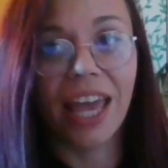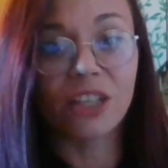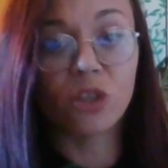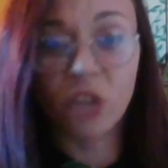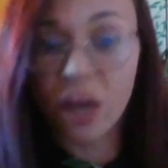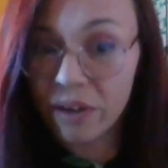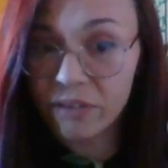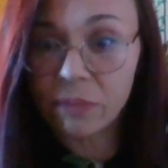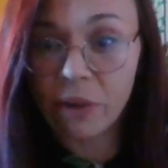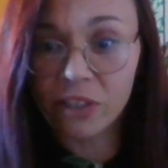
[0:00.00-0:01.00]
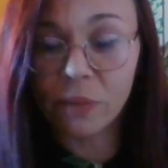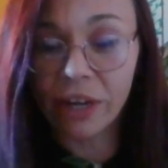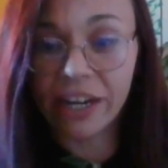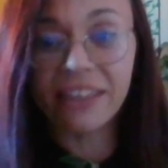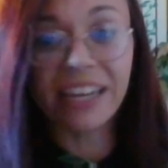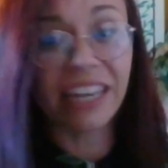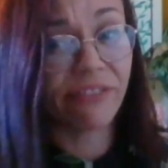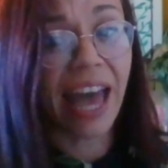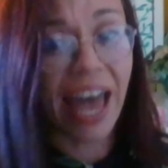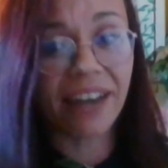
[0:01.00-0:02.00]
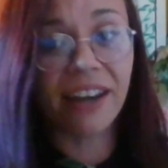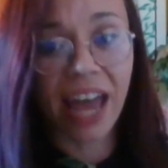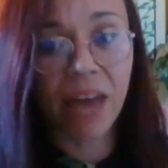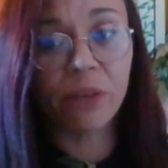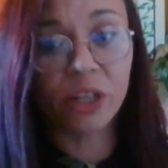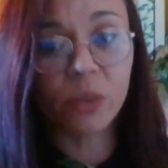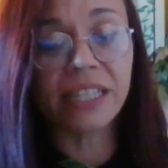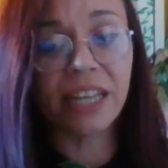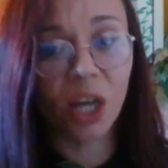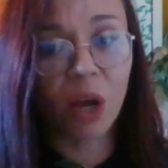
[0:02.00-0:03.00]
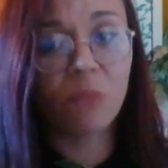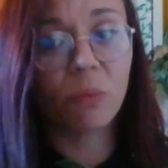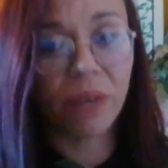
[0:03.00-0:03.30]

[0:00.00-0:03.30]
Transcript: So irresponsible. And I think if that hadn't happened, we'd see a lot more